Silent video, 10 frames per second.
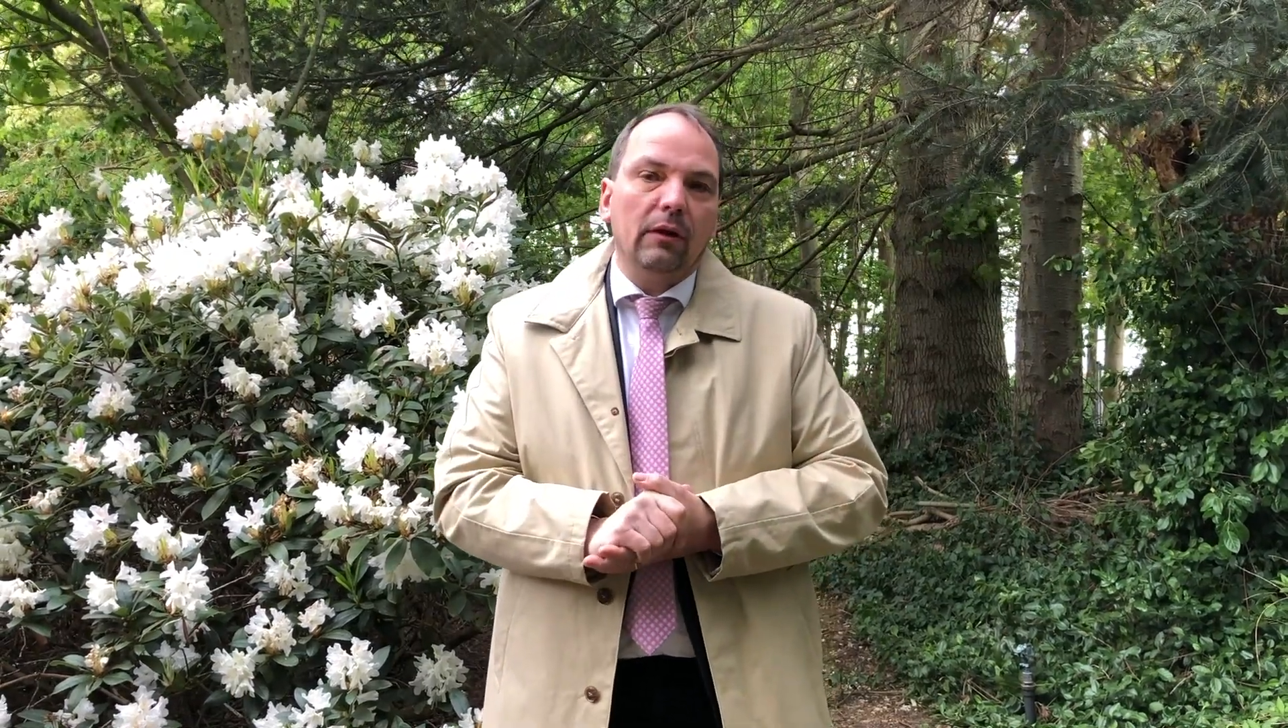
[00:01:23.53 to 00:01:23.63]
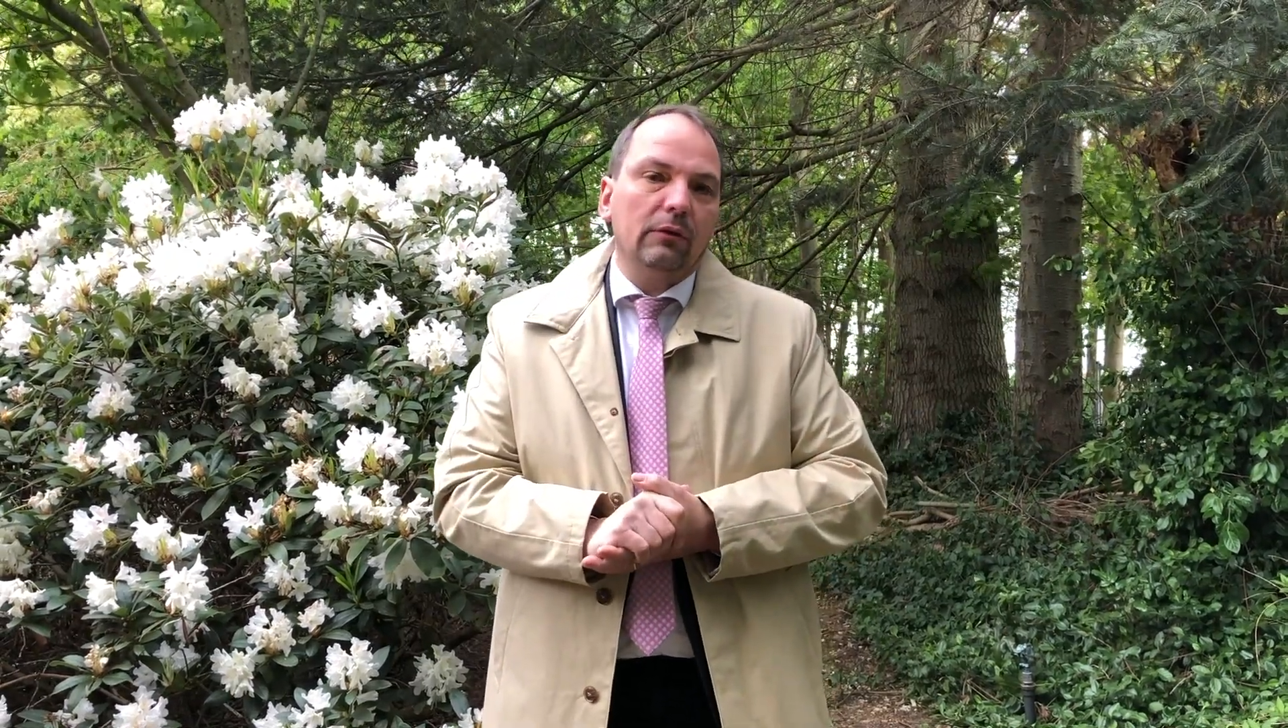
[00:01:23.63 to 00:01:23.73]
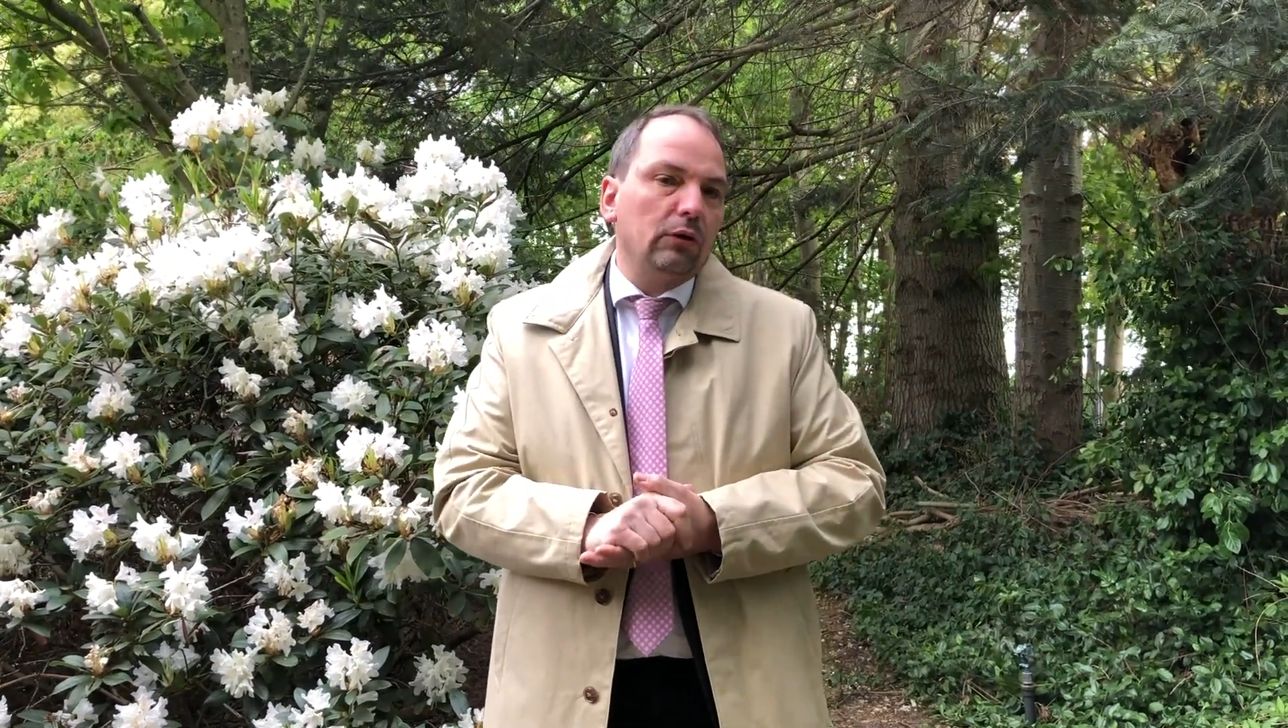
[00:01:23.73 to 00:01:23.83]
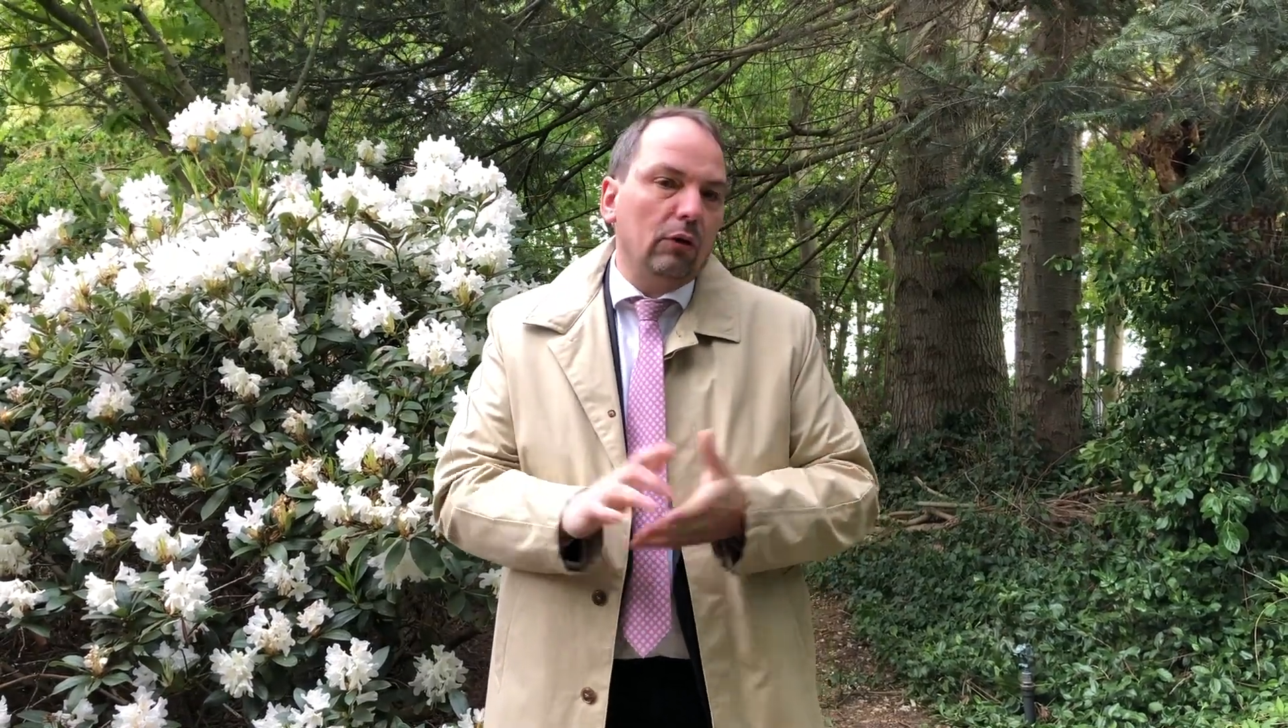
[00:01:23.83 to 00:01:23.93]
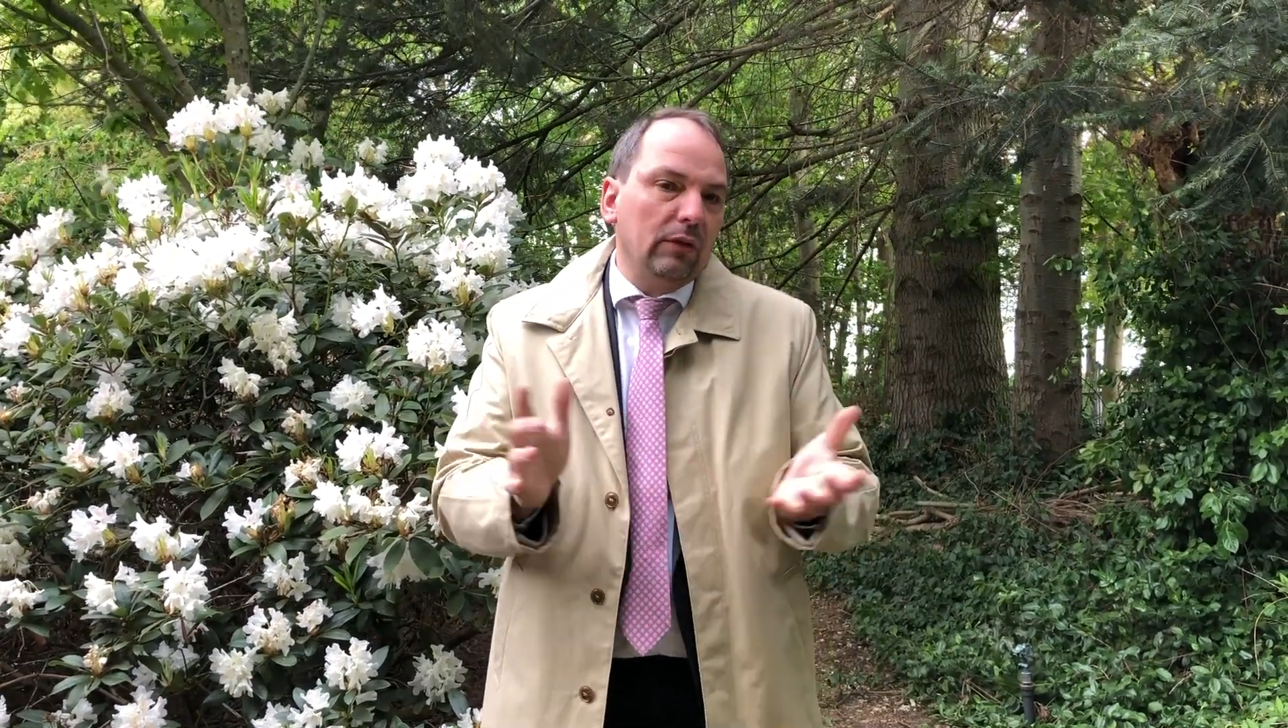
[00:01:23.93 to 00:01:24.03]

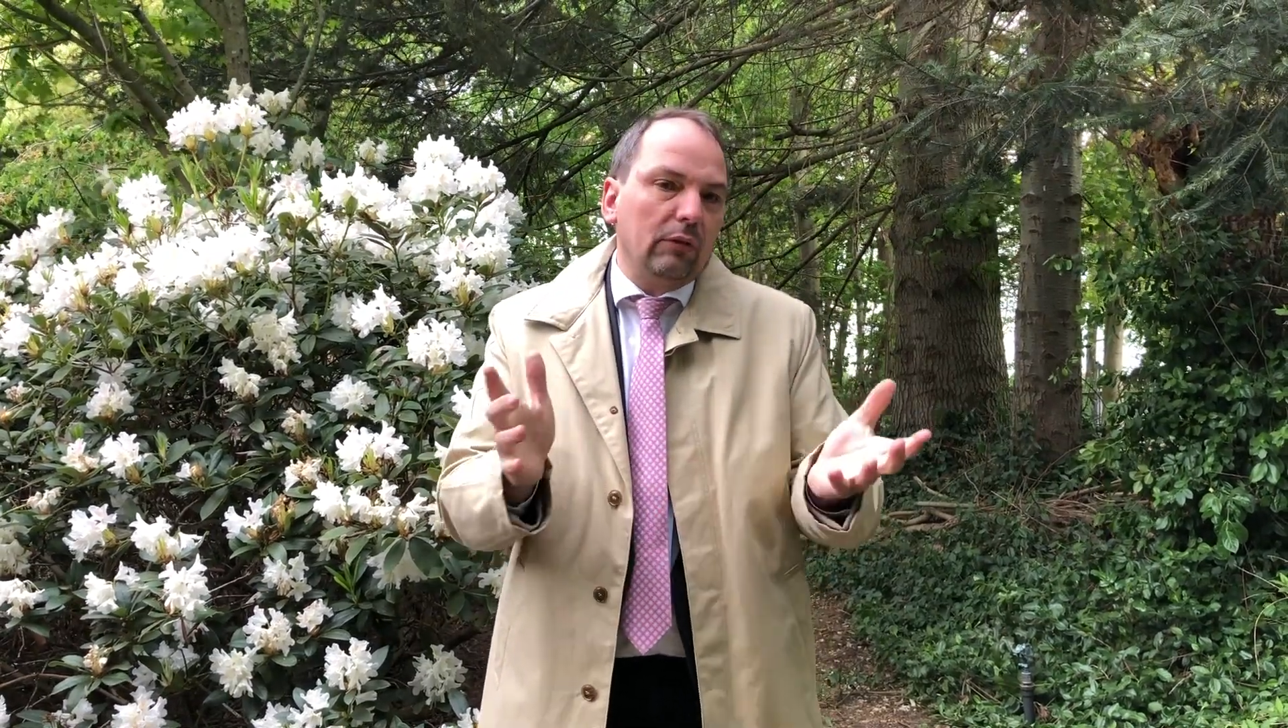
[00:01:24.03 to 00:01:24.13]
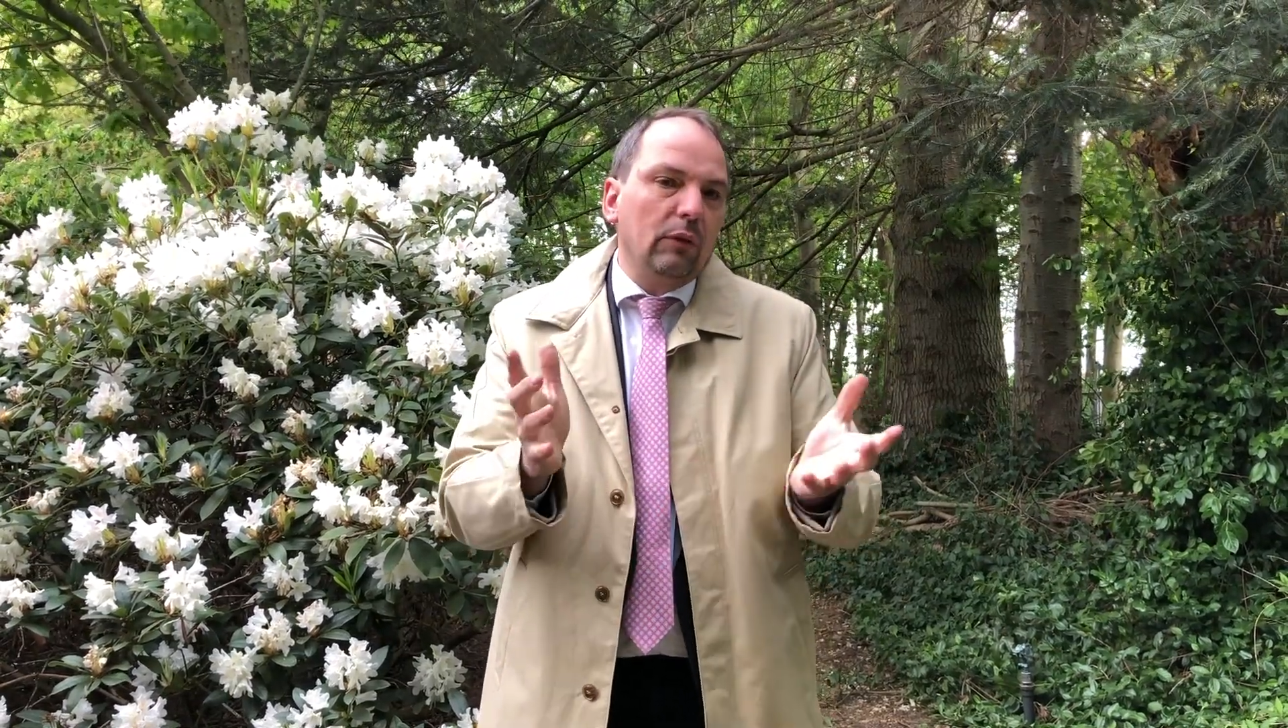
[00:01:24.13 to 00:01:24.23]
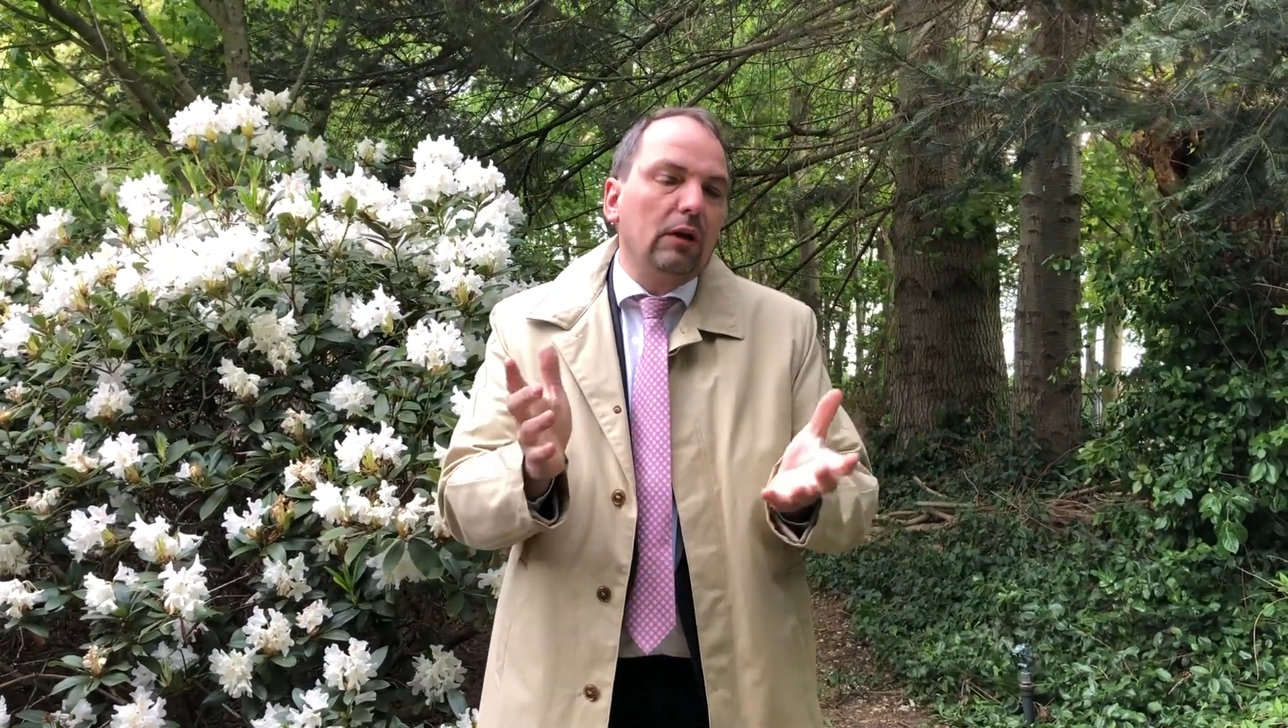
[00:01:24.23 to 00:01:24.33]
so that will